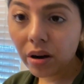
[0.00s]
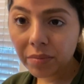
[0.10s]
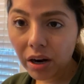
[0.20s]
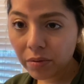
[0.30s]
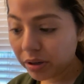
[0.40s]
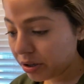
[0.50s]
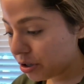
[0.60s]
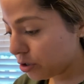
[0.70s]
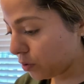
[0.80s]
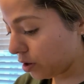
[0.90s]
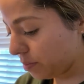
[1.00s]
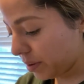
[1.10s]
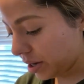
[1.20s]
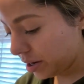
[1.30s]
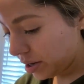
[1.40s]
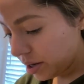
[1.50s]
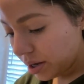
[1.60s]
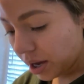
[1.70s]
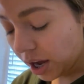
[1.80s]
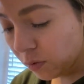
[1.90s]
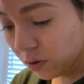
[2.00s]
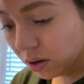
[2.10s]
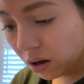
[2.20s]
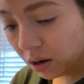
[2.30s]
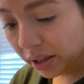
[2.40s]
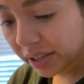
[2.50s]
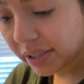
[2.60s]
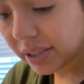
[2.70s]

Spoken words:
I'm not really sure, but I will call at